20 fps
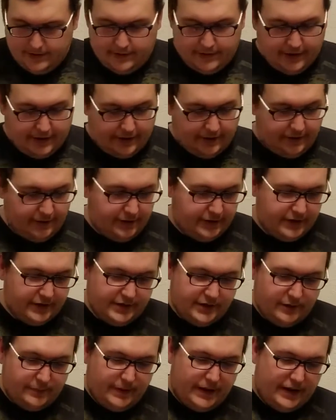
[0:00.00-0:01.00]
We got silica
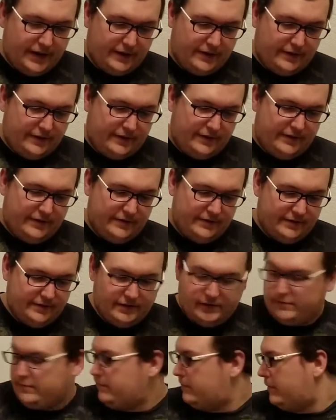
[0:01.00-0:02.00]
gel packs.
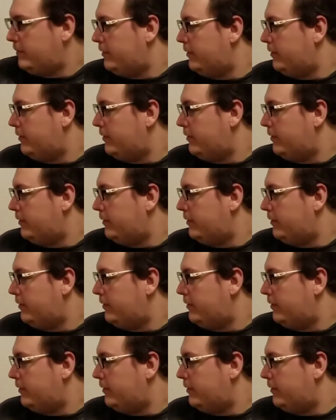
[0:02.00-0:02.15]
Put